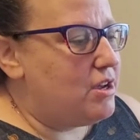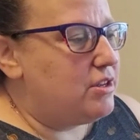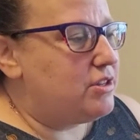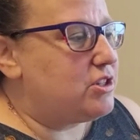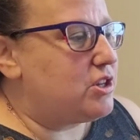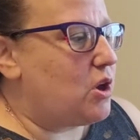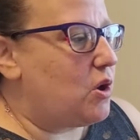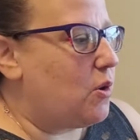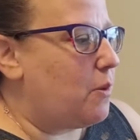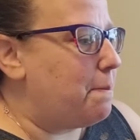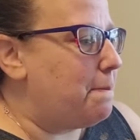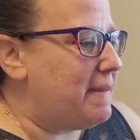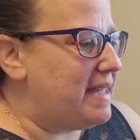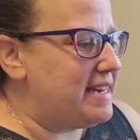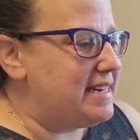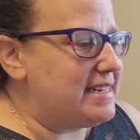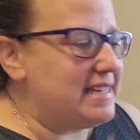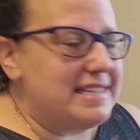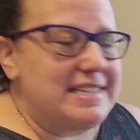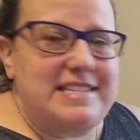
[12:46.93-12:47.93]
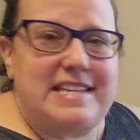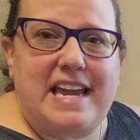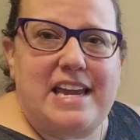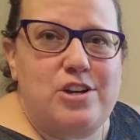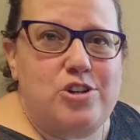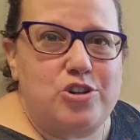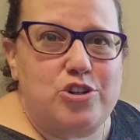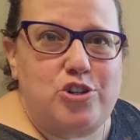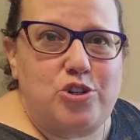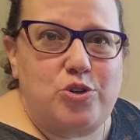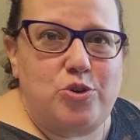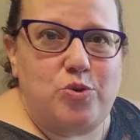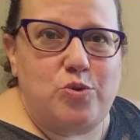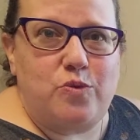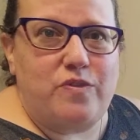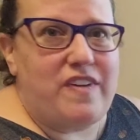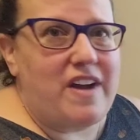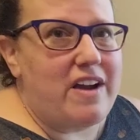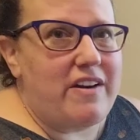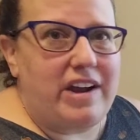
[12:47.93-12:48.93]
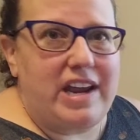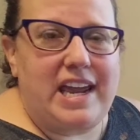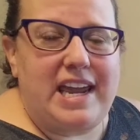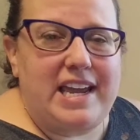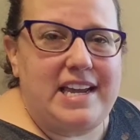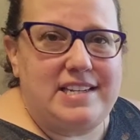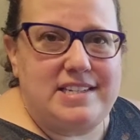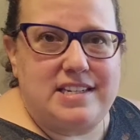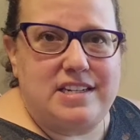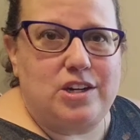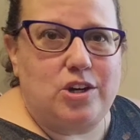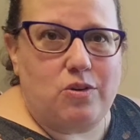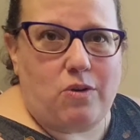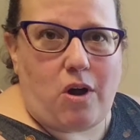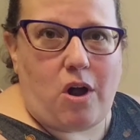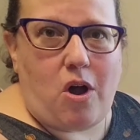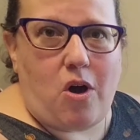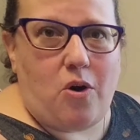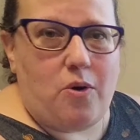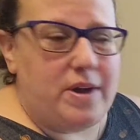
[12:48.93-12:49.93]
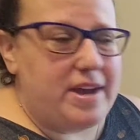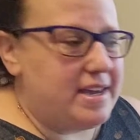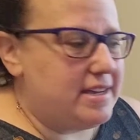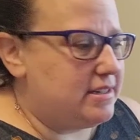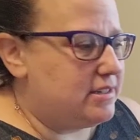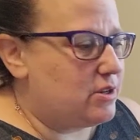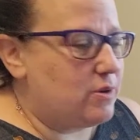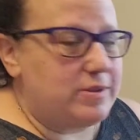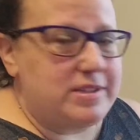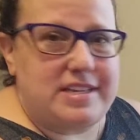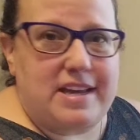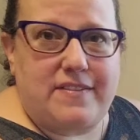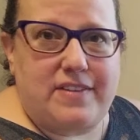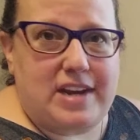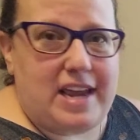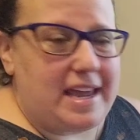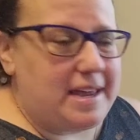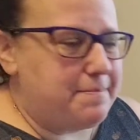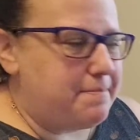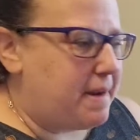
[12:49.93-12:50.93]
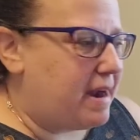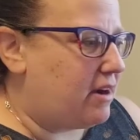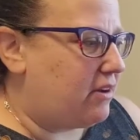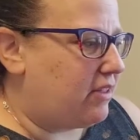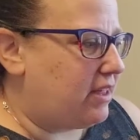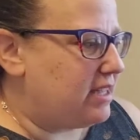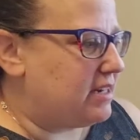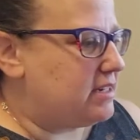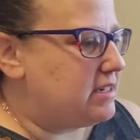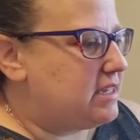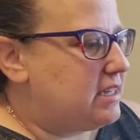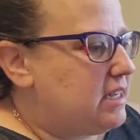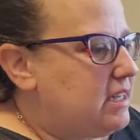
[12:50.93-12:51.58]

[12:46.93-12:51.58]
So mint and sage are two very easy to grow in Zone 7A in Maryland.